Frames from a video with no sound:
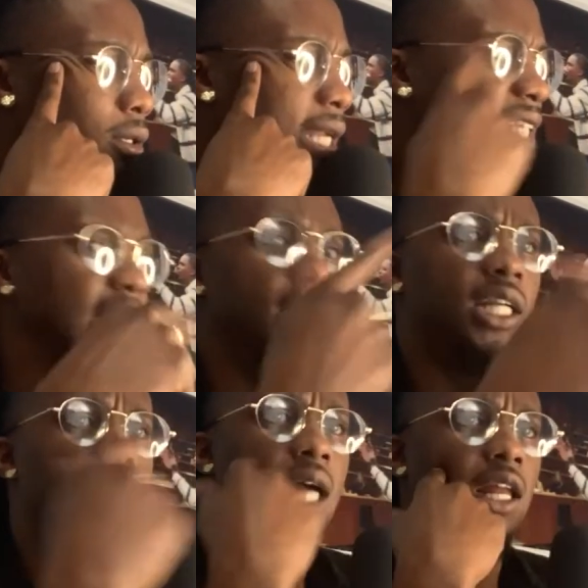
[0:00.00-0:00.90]
That's literally
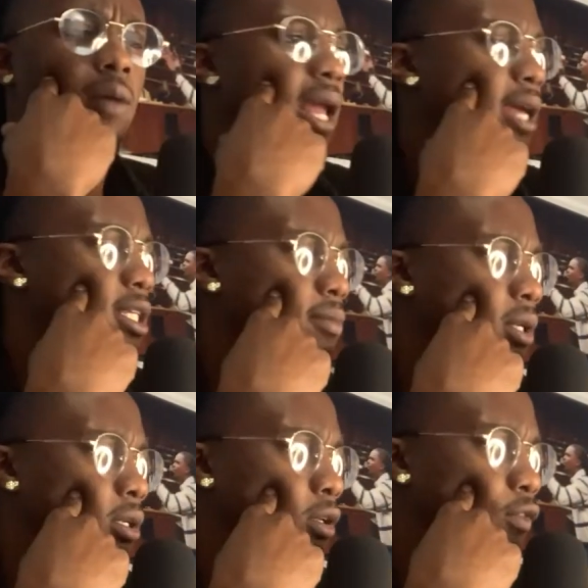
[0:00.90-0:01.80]
what colorblindness
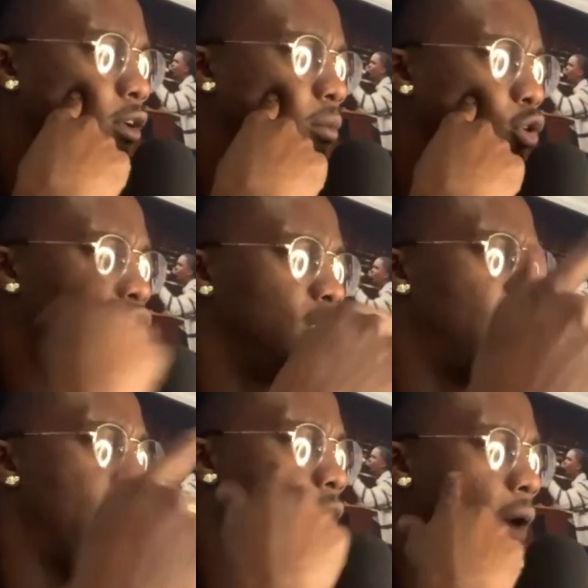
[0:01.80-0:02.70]
means. You feel me? You see
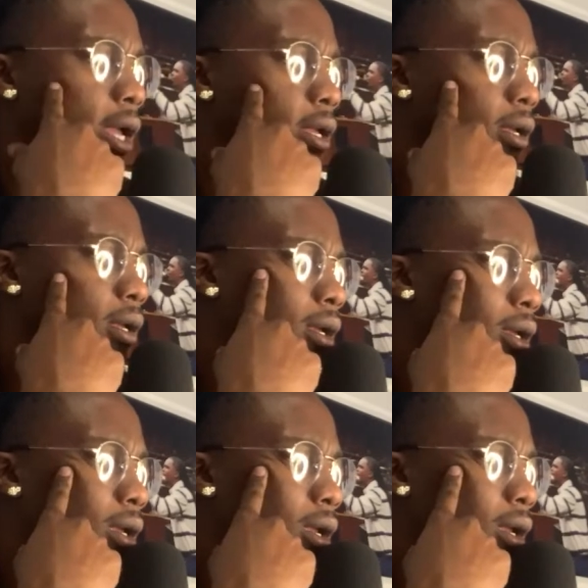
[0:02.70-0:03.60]
black and white.
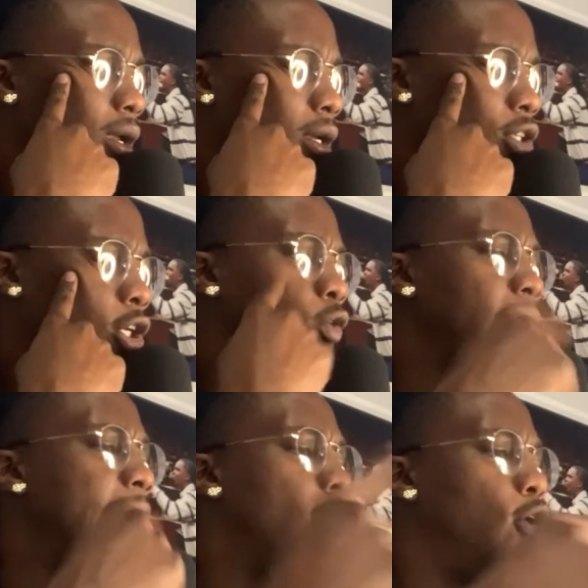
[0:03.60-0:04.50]
So
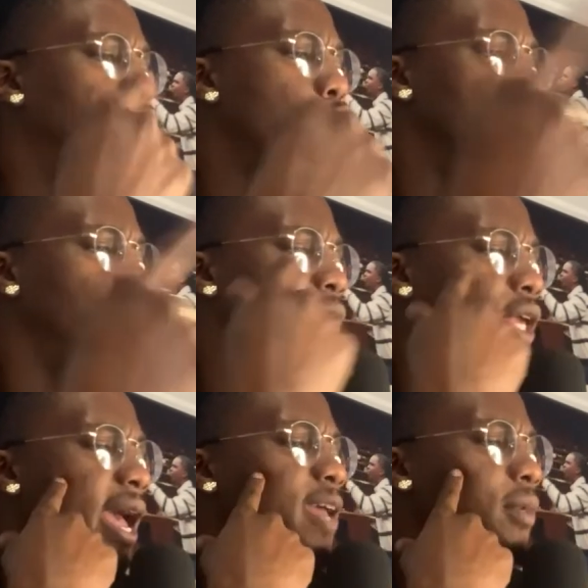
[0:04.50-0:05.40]
not only are you
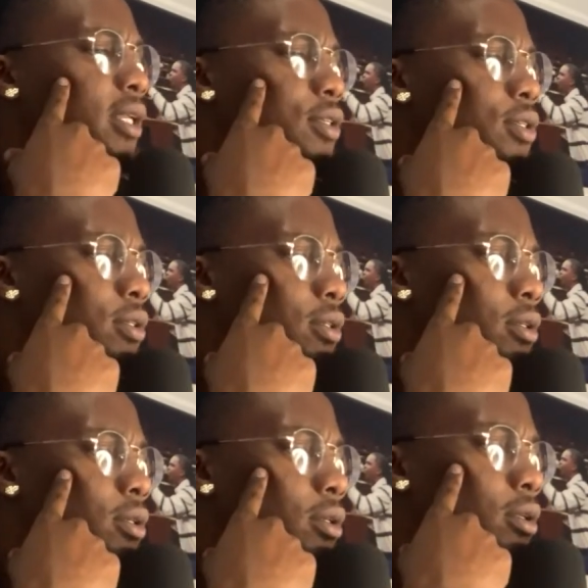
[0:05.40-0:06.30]
being ableist,
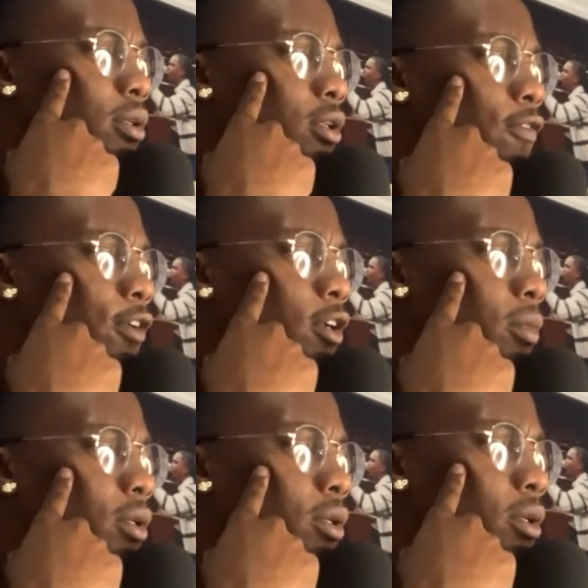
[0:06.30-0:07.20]
you feel
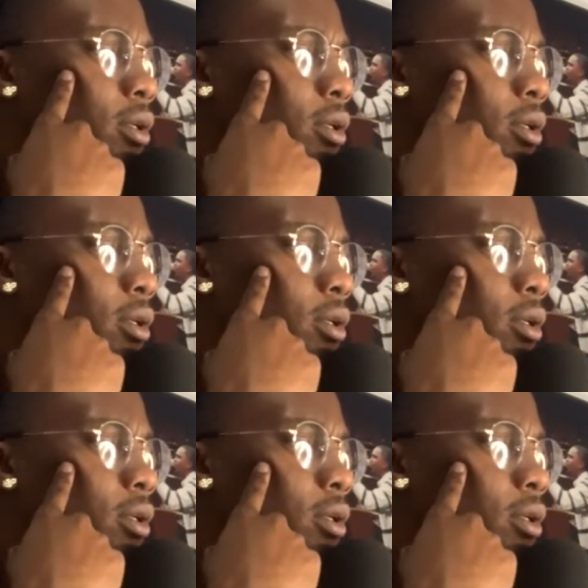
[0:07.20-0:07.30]
me?